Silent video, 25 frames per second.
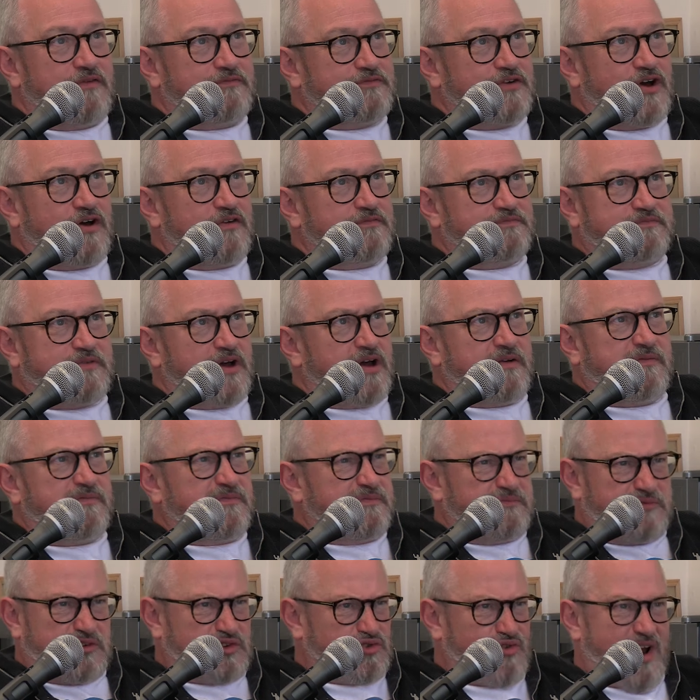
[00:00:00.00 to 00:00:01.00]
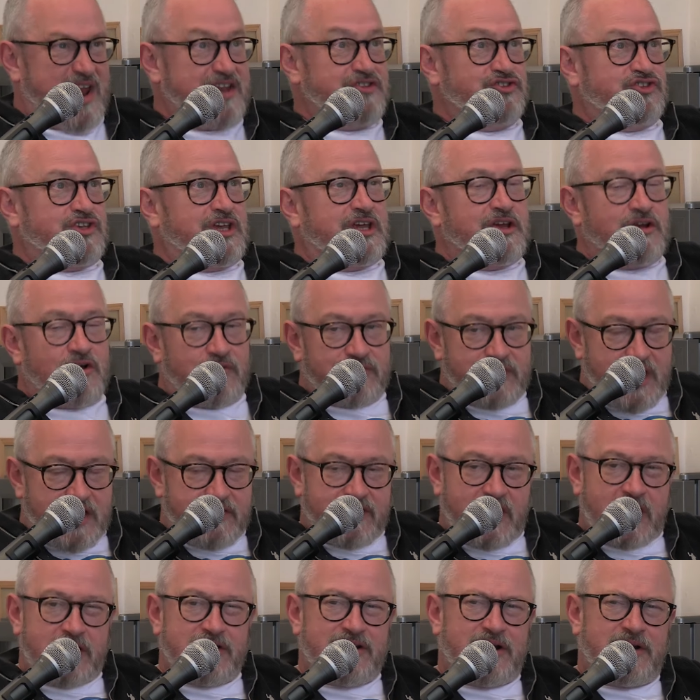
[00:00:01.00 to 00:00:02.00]
of of, of trending on
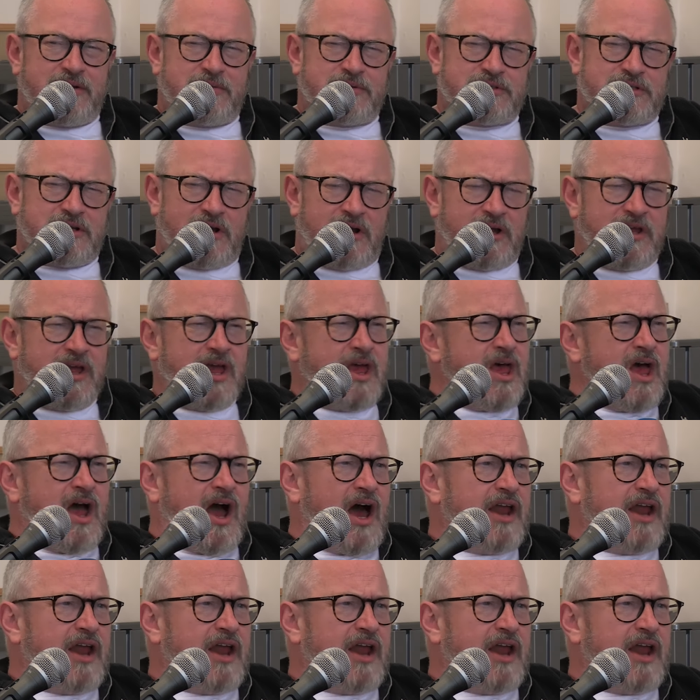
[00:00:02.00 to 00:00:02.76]
that, and, and, it was like,